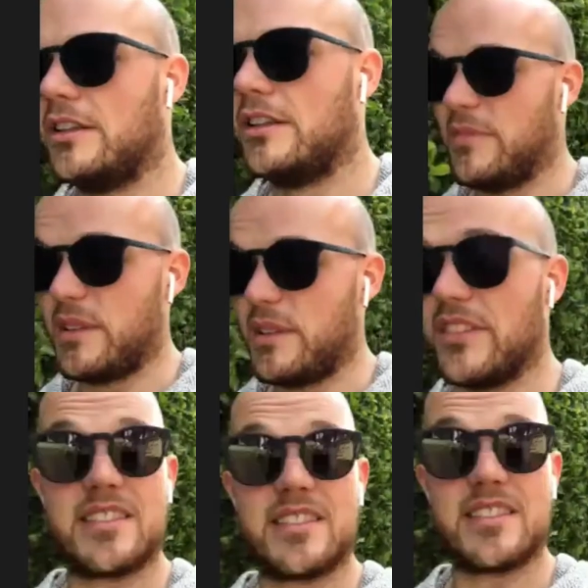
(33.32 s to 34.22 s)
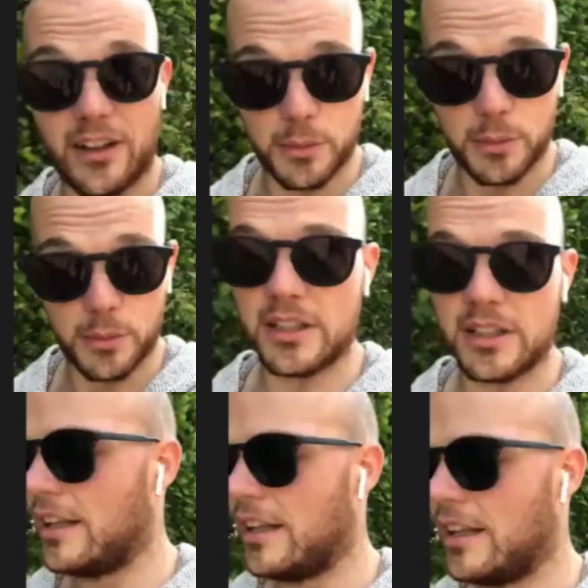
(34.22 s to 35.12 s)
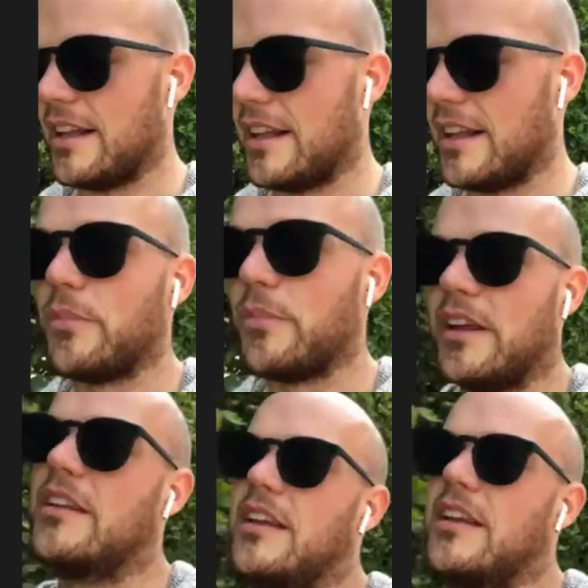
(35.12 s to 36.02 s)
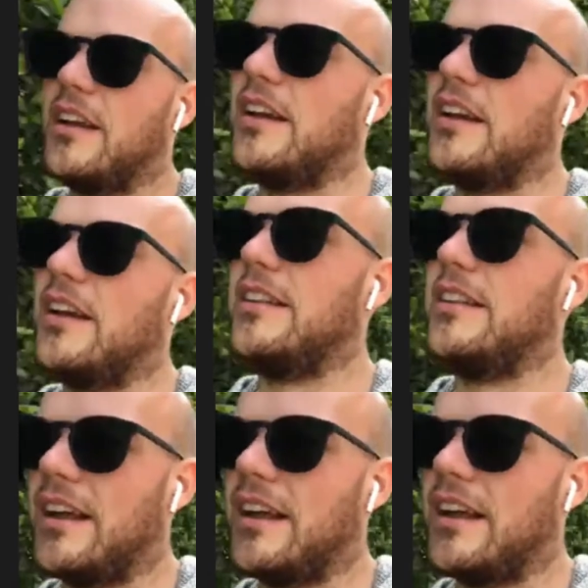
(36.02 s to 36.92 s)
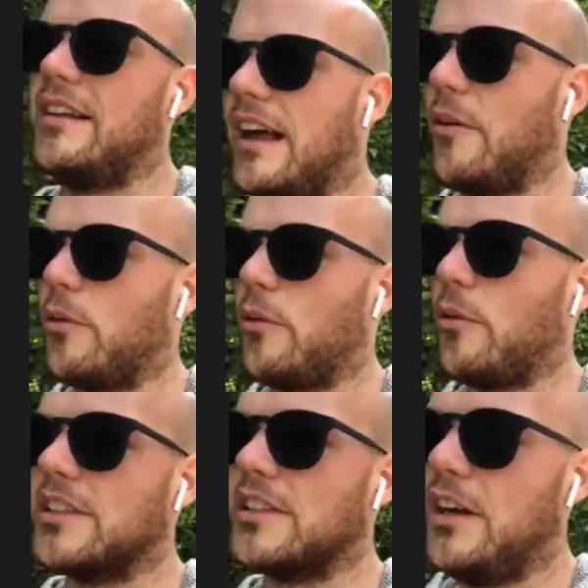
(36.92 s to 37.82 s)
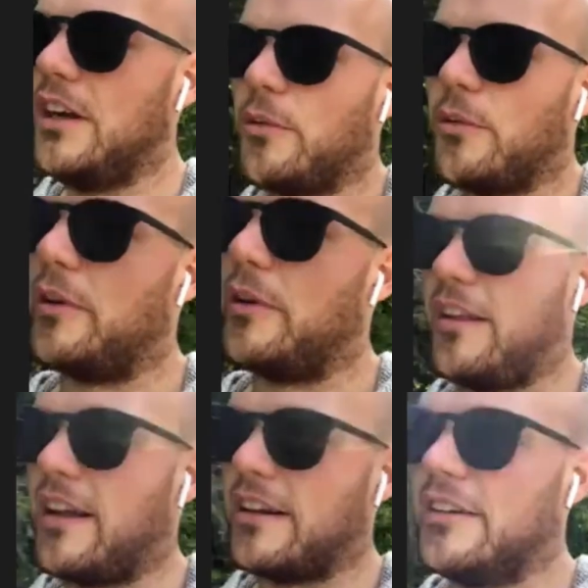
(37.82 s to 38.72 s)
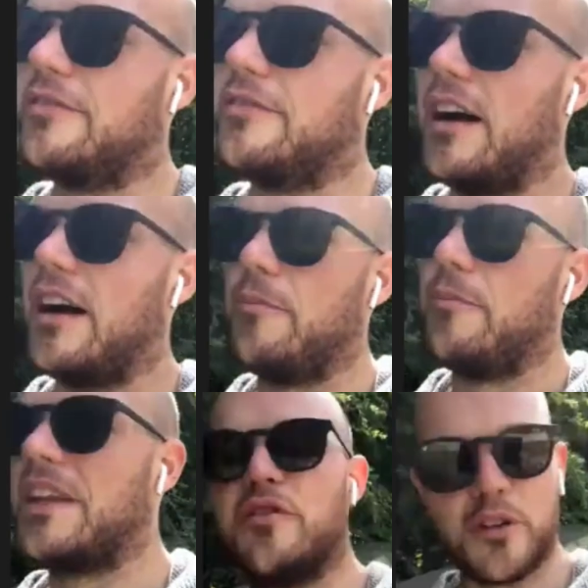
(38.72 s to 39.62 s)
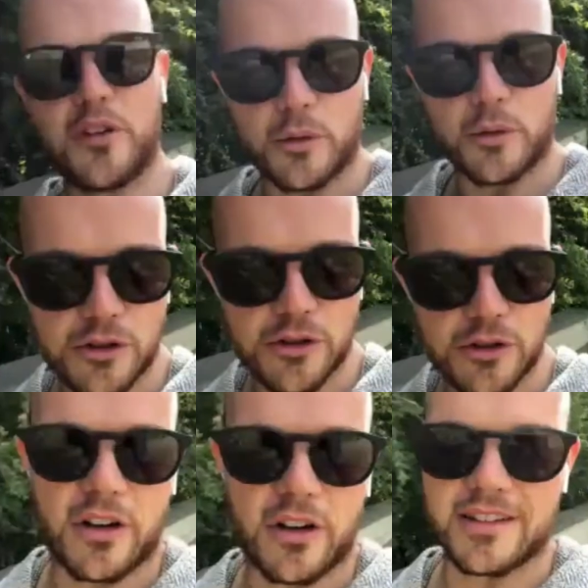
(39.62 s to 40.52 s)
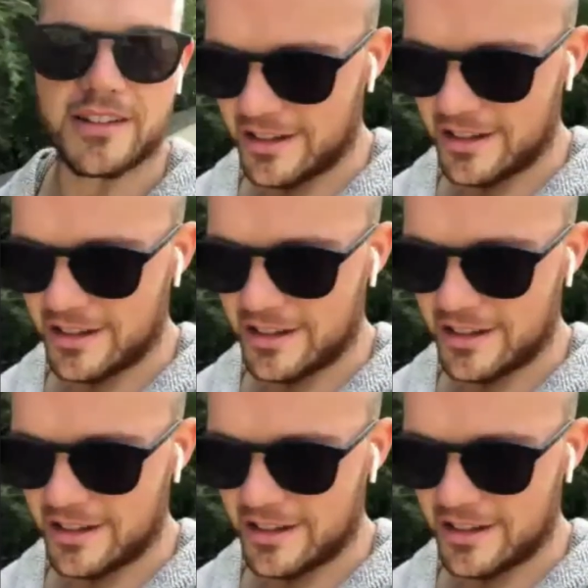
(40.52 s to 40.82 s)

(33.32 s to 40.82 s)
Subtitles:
maybe even saleable at some point in that world. So work with a lot of influencer-driven brands